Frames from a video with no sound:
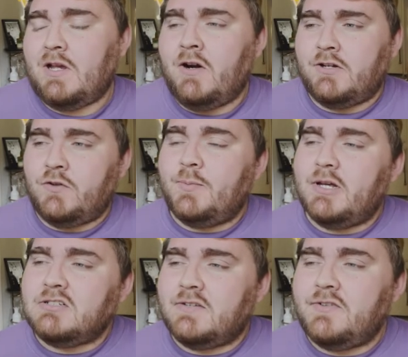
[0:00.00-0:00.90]
All right,
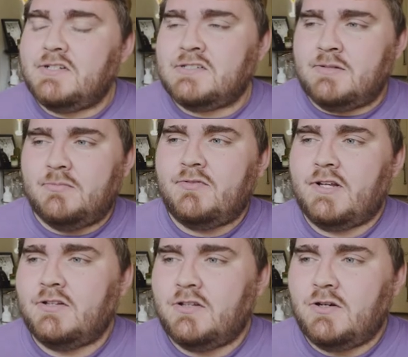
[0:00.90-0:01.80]
UPS definitely
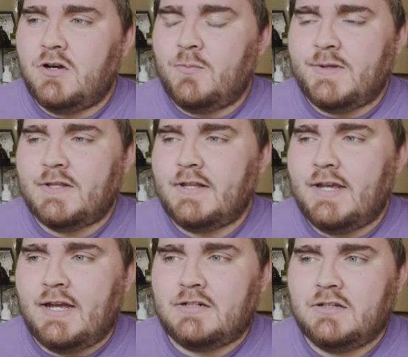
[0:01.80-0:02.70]
simplified the logo, but then they
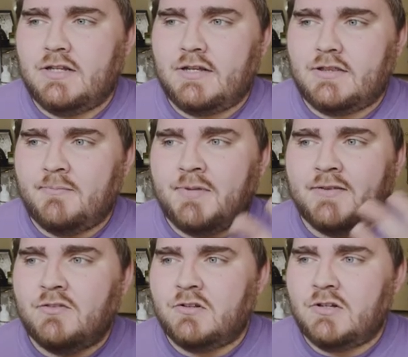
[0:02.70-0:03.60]
added like the
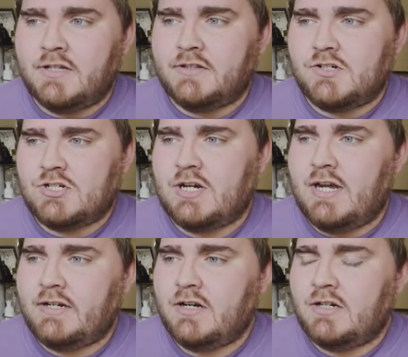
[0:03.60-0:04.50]
bevel and the
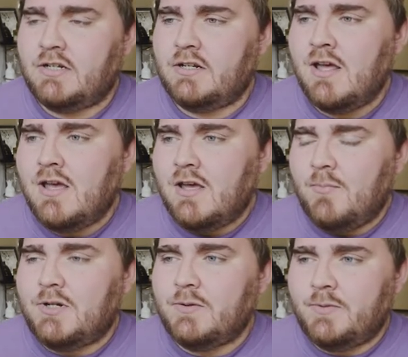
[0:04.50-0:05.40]
shine on it.
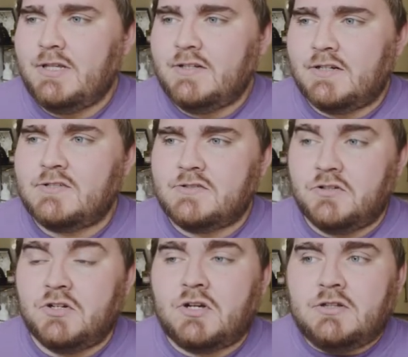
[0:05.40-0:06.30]
But it really does
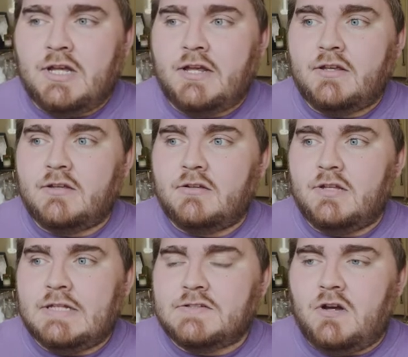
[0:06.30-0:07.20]
look like
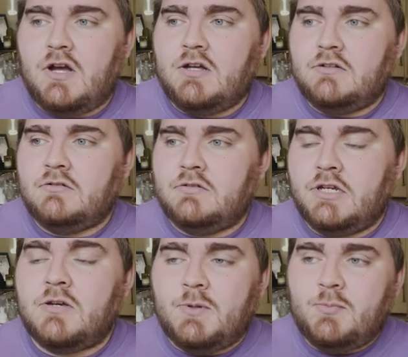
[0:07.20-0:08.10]
it's on,
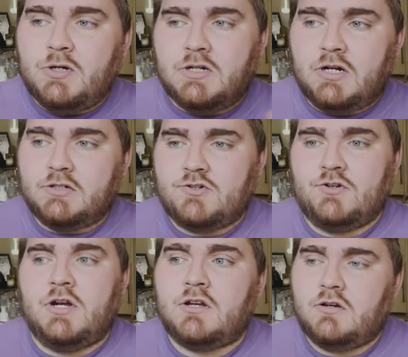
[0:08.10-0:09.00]
it could be put on a
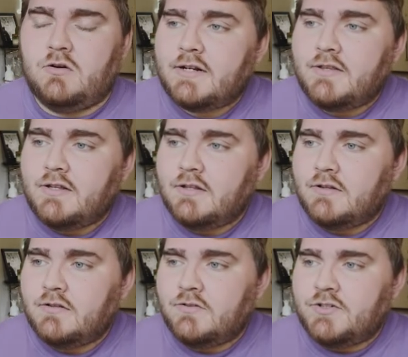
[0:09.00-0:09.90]
truck. And I think that
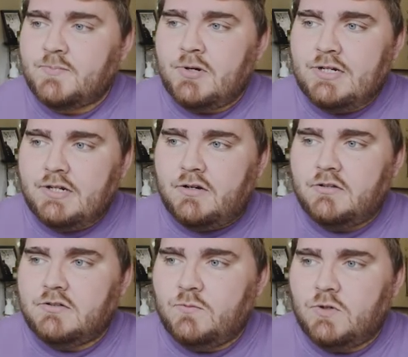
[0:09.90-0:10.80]
just putting it
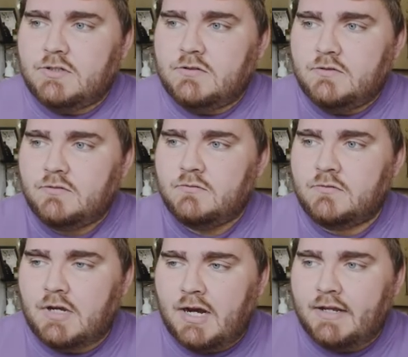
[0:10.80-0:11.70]
all in one
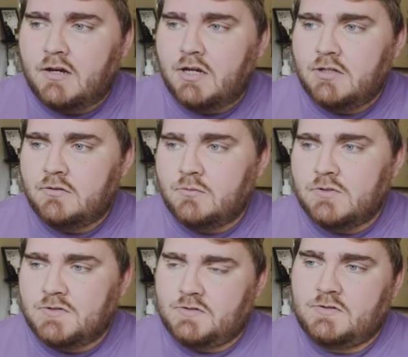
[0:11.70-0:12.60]
icon
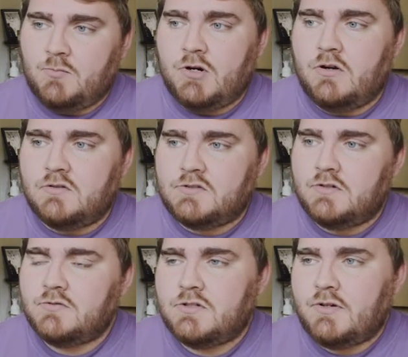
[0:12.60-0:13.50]
was smart
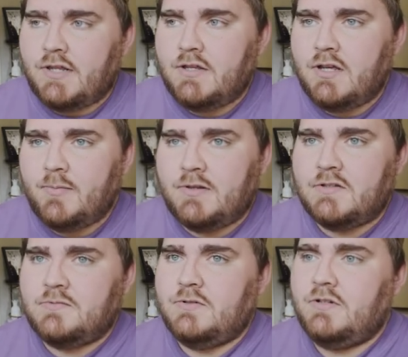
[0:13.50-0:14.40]
also. So I think I'll put
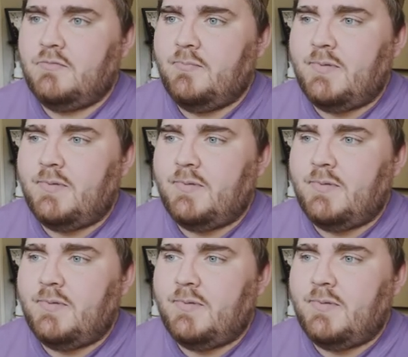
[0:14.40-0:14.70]
this one in